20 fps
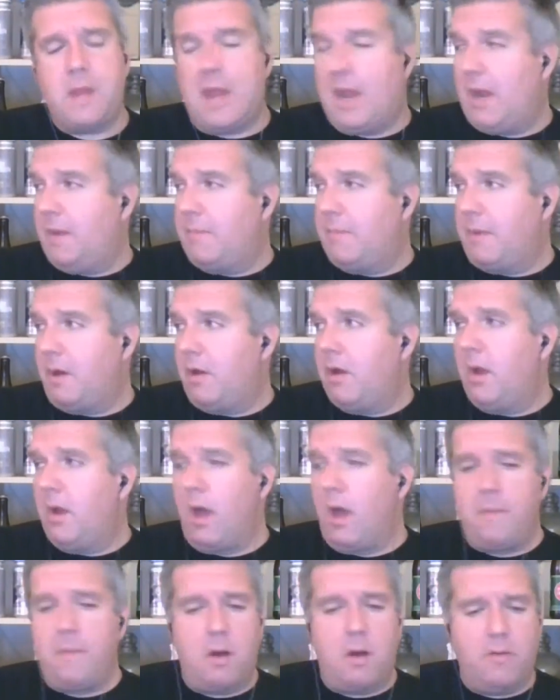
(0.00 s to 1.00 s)
And I'm
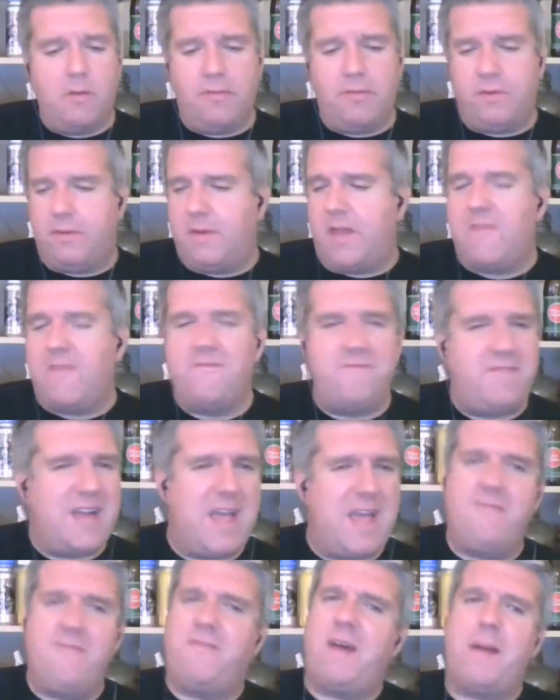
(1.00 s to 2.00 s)
all I'm all for I'm
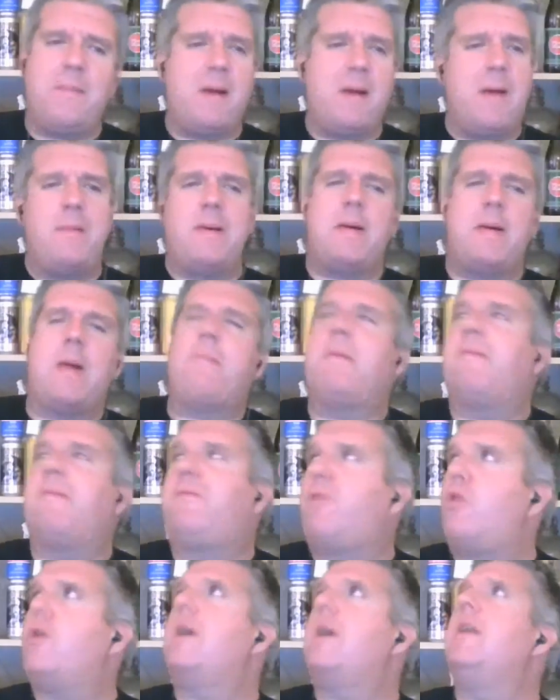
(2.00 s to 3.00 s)
a, I'm a
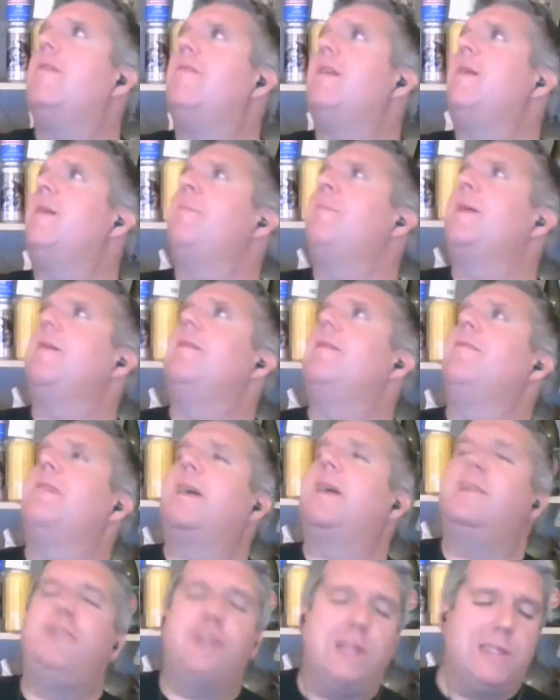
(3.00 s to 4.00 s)
fucking ev- beer
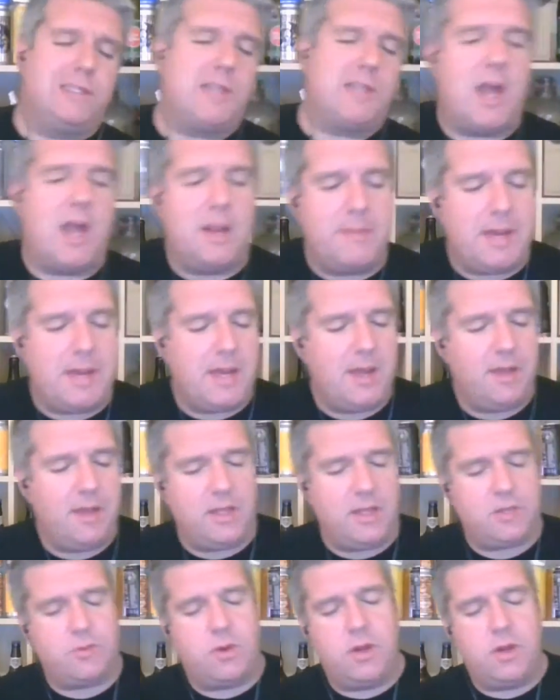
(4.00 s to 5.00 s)
evangelist, aren't I, mate?
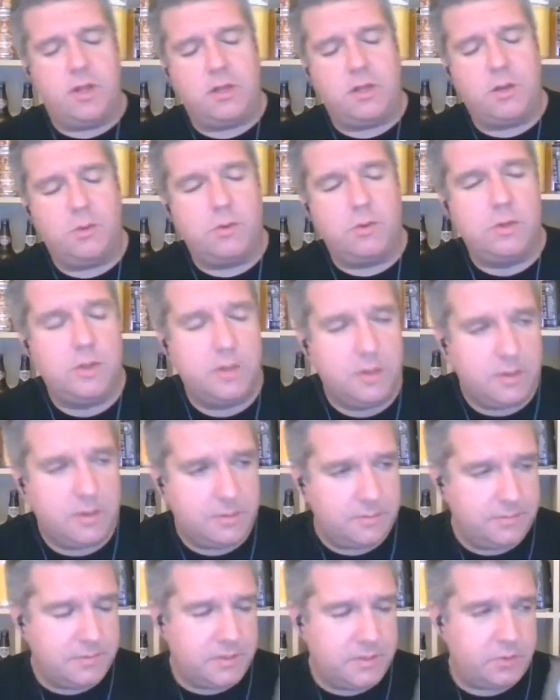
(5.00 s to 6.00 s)
That's what I do.
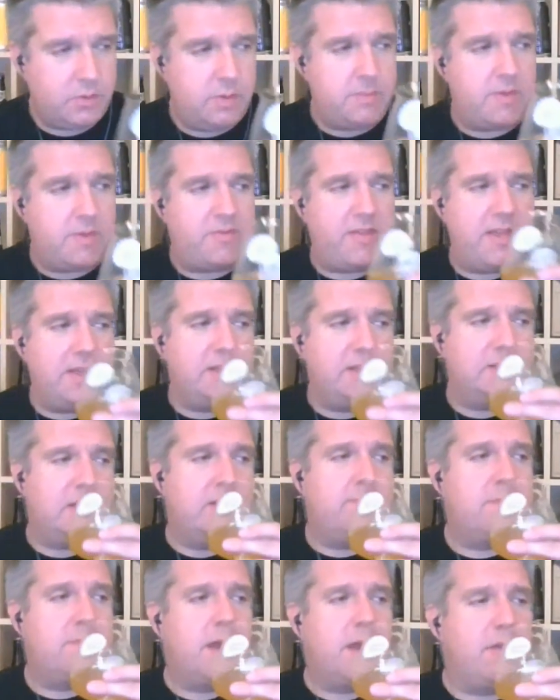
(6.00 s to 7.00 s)
It's one of my things
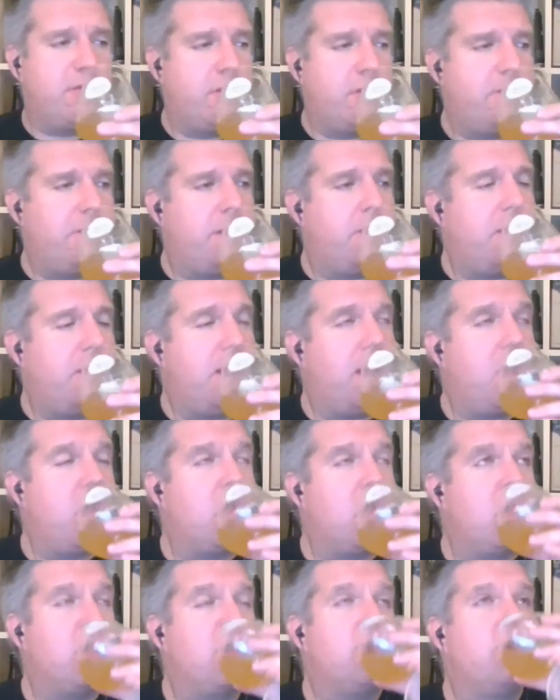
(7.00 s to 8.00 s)
in my grumpy
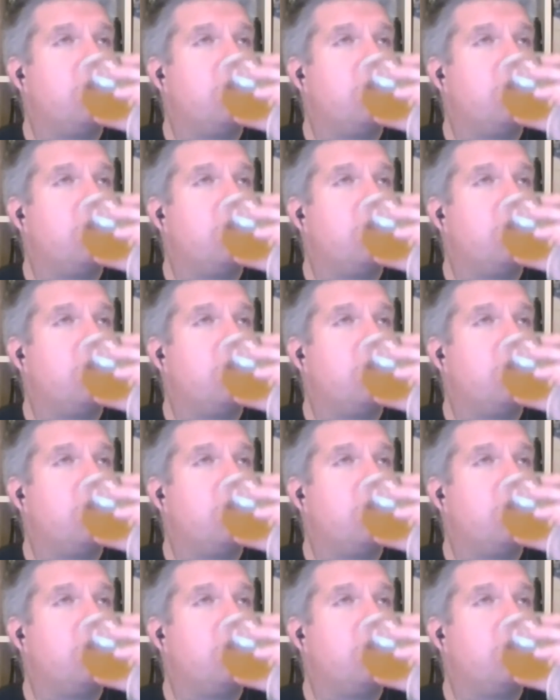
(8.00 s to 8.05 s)
way.